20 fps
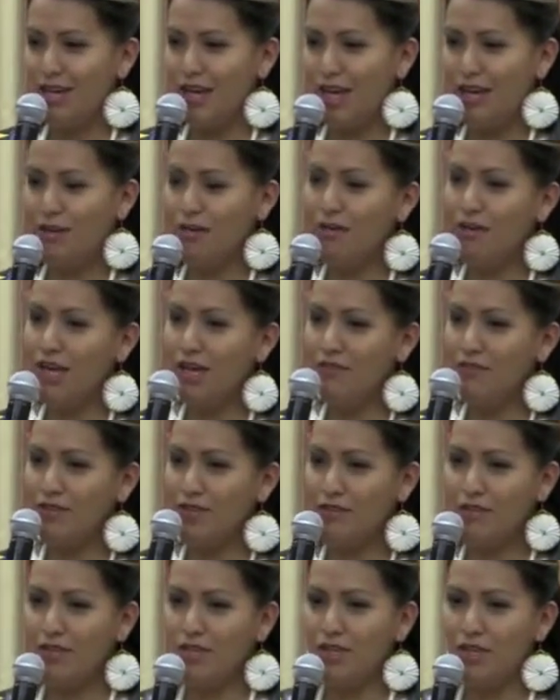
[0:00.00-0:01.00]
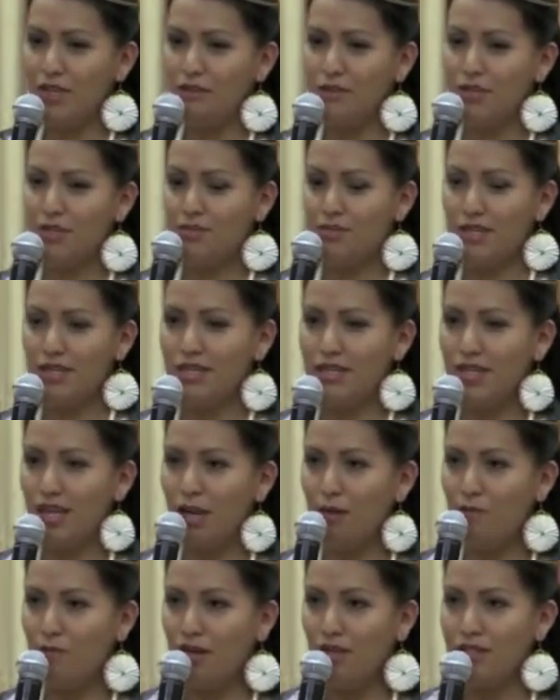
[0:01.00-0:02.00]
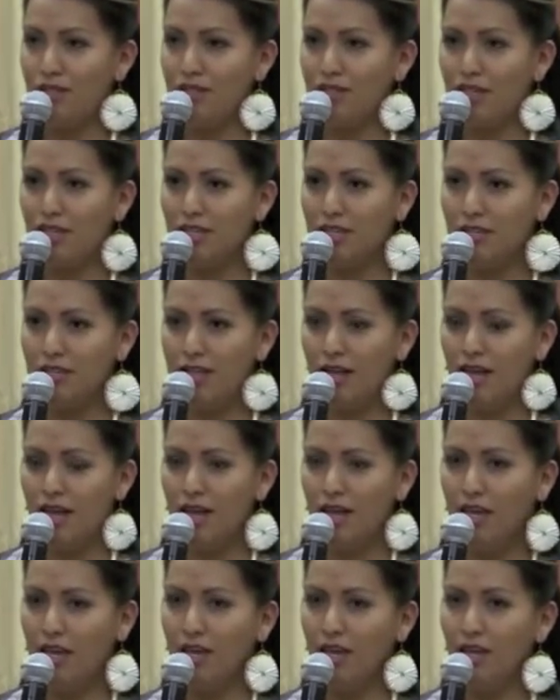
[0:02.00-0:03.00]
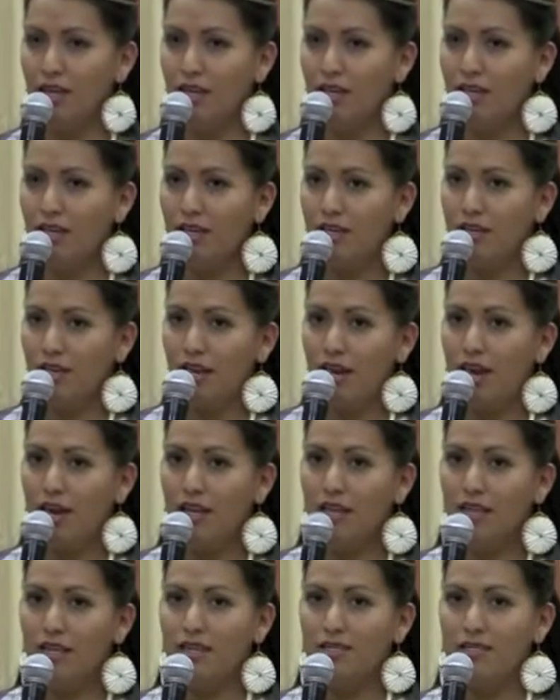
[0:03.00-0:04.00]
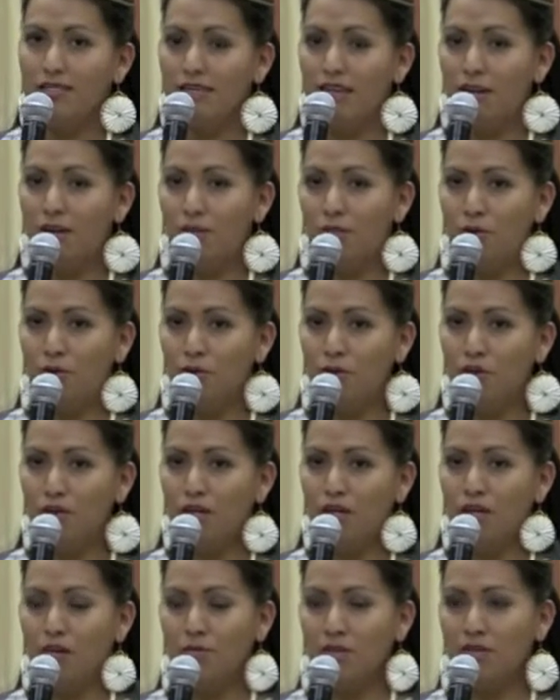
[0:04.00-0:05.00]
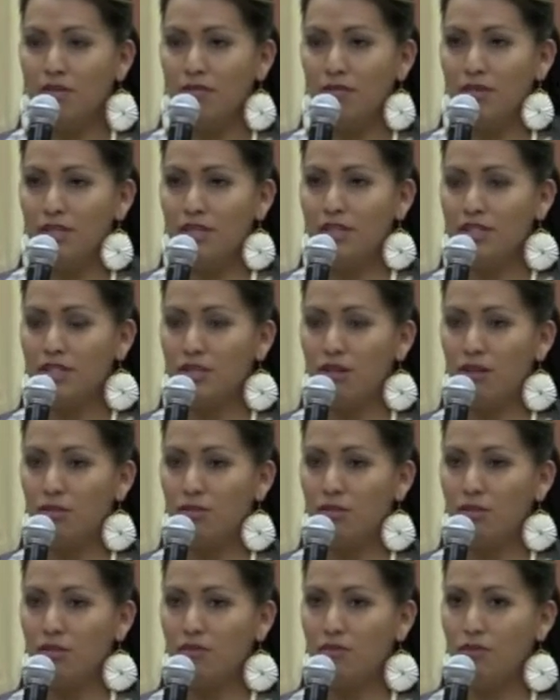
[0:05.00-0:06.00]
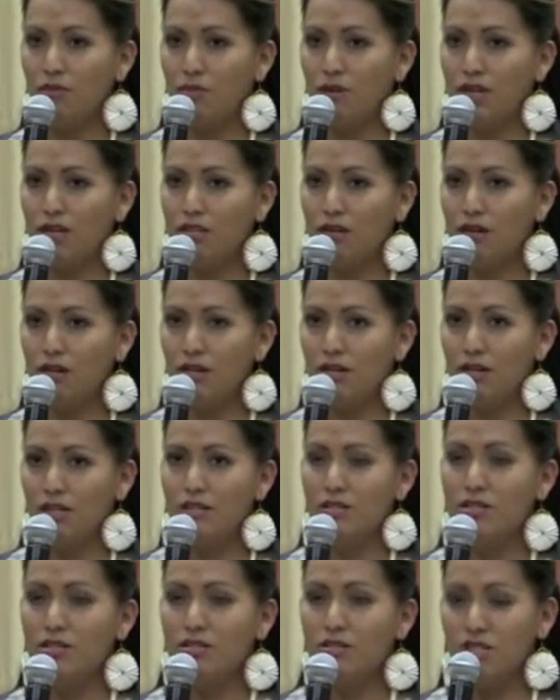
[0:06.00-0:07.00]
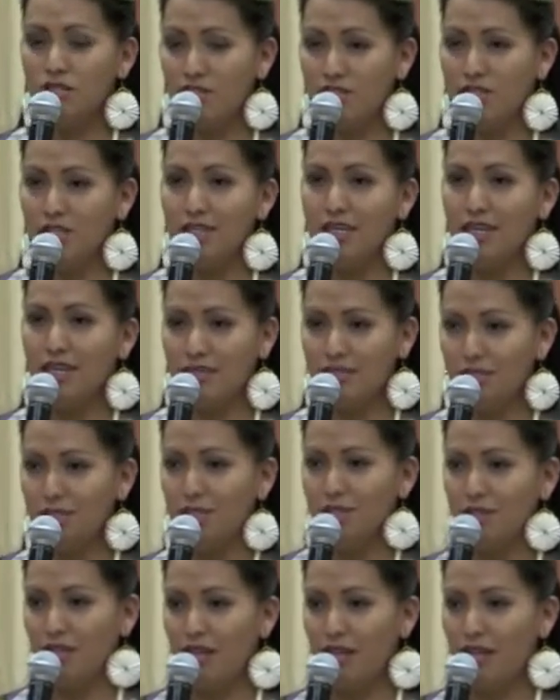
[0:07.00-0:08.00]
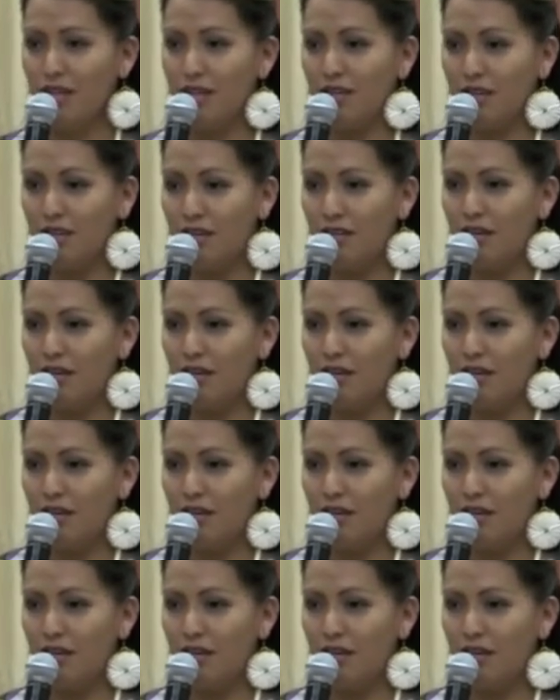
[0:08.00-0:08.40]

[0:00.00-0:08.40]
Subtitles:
I don't have everything with me today. I apologize. I had a ceremony, a coming of age ceremony for my daughter just yesterday.